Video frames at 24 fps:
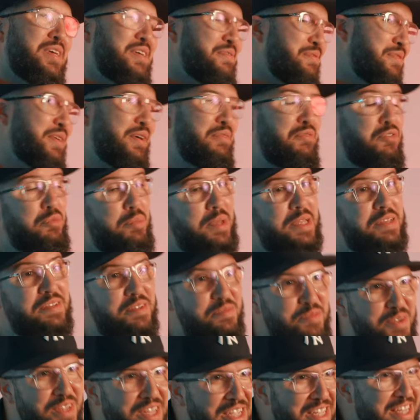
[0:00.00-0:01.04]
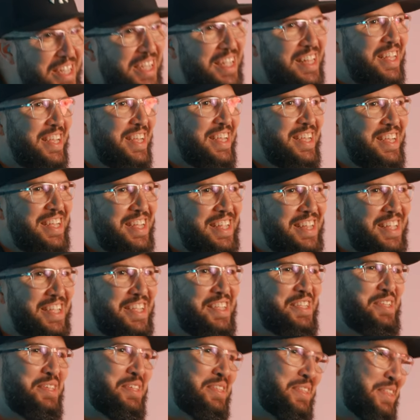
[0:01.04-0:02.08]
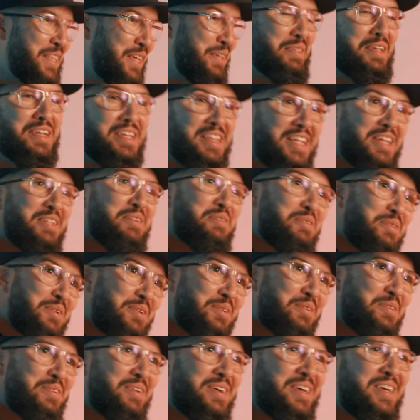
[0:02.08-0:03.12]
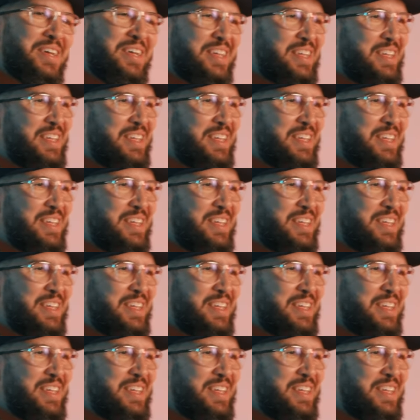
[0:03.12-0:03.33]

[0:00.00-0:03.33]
Have you, have you met someone like that? They, they think they know it all.